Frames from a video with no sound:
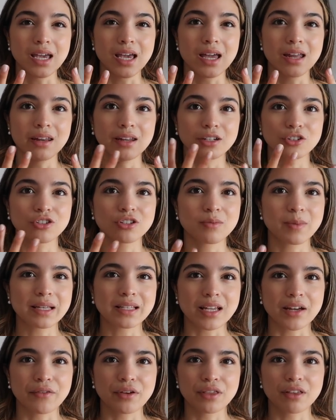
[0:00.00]
and it just
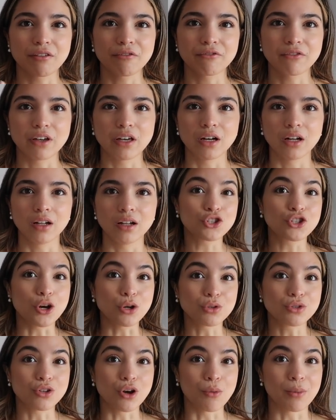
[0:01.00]
makes everything feel
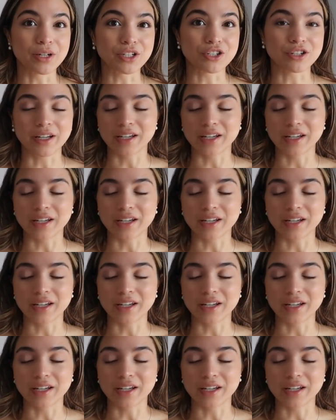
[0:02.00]
so, so much